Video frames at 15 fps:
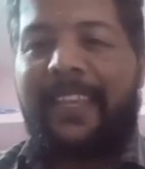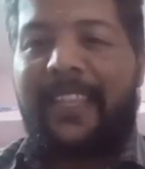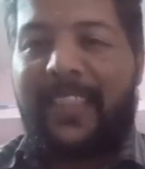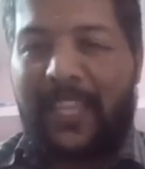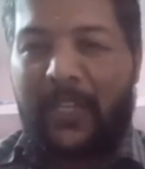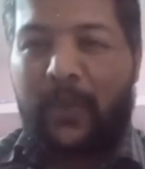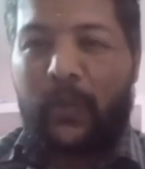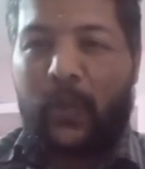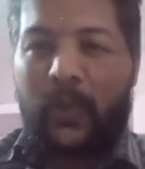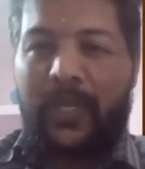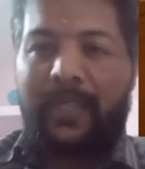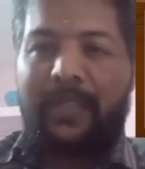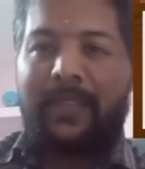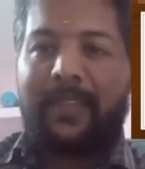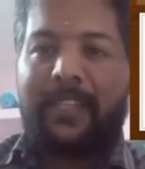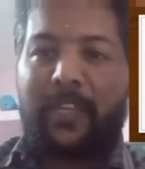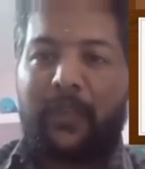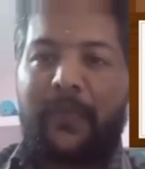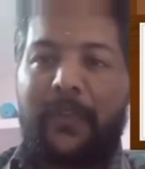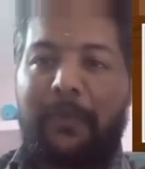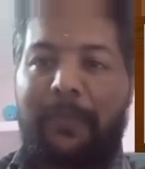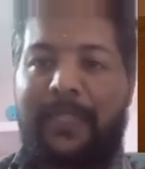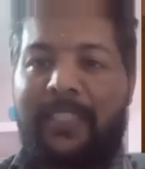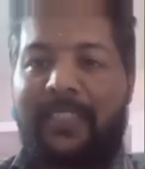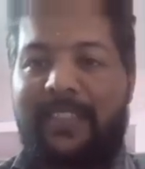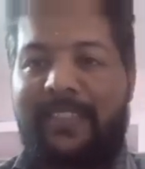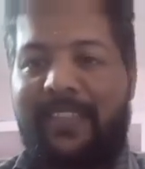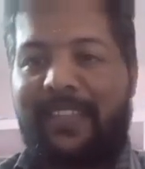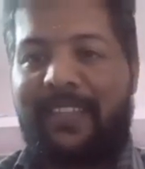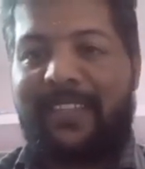Thank you all. Thank you for the patient
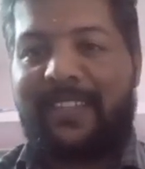listening.